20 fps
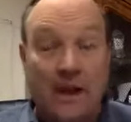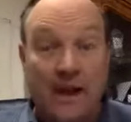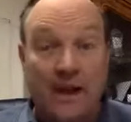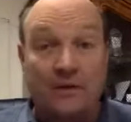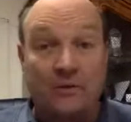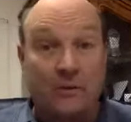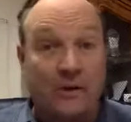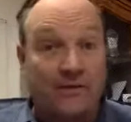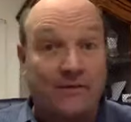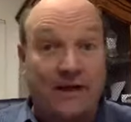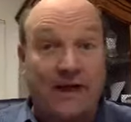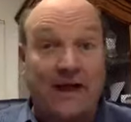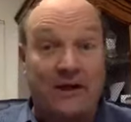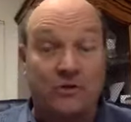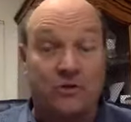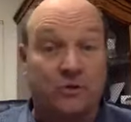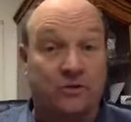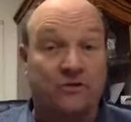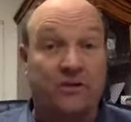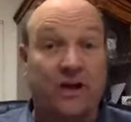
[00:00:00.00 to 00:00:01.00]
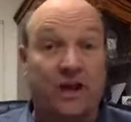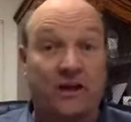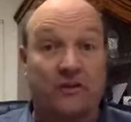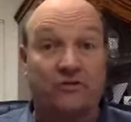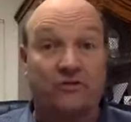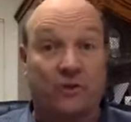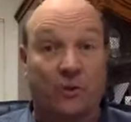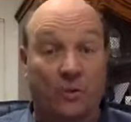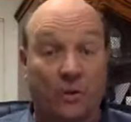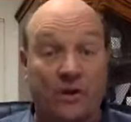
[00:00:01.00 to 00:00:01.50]
We have actual
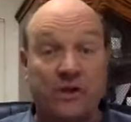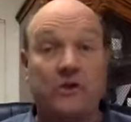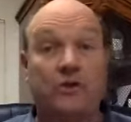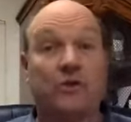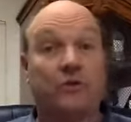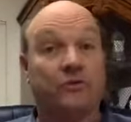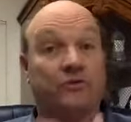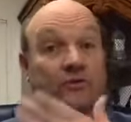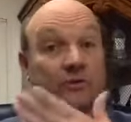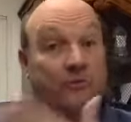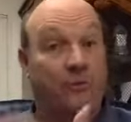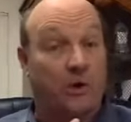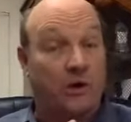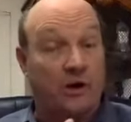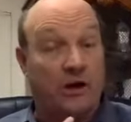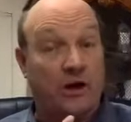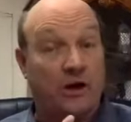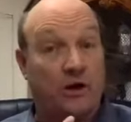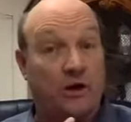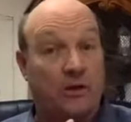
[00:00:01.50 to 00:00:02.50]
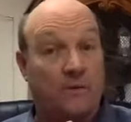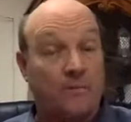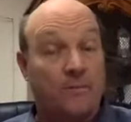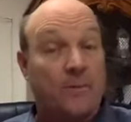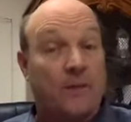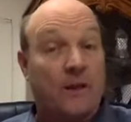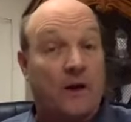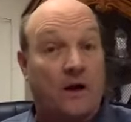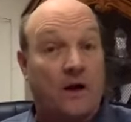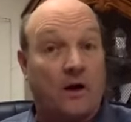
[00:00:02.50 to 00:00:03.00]
text that we use to put in
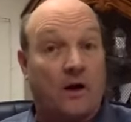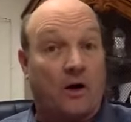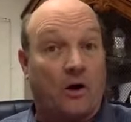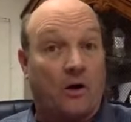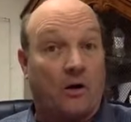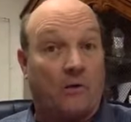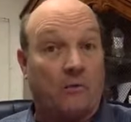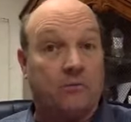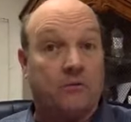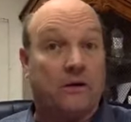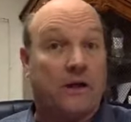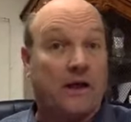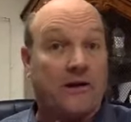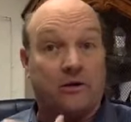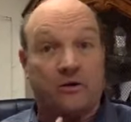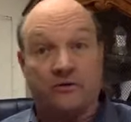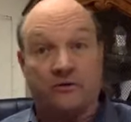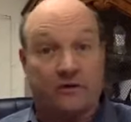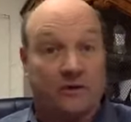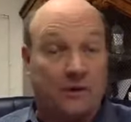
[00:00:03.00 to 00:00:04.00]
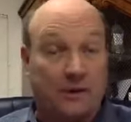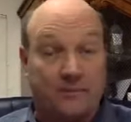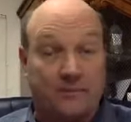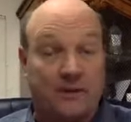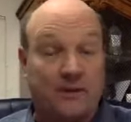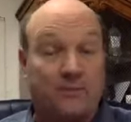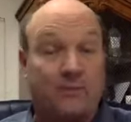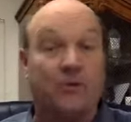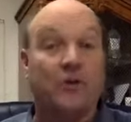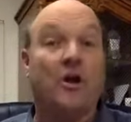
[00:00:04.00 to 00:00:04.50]
our letters to let
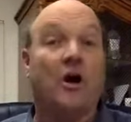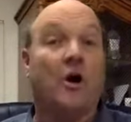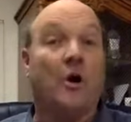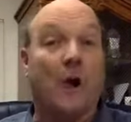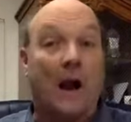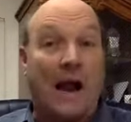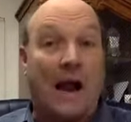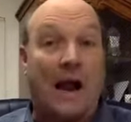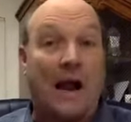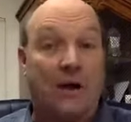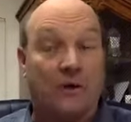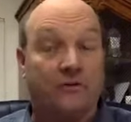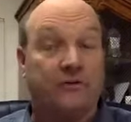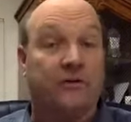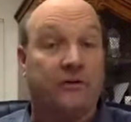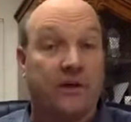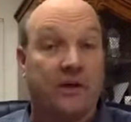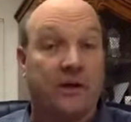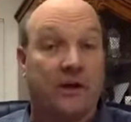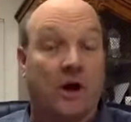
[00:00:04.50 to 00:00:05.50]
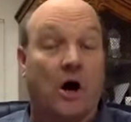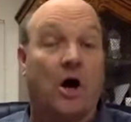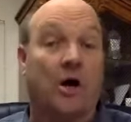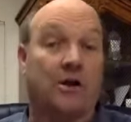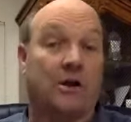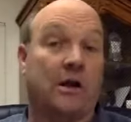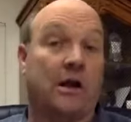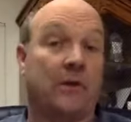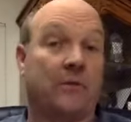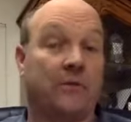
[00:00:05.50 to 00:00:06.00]
people know how to get
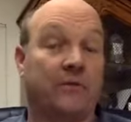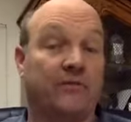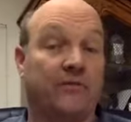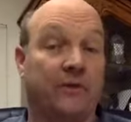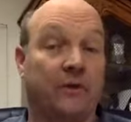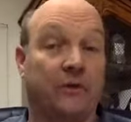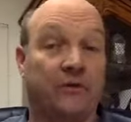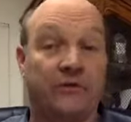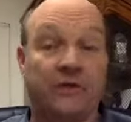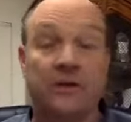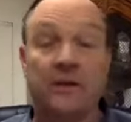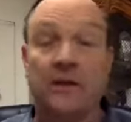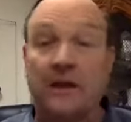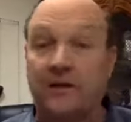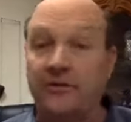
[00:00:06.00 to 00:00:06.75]
online reviews.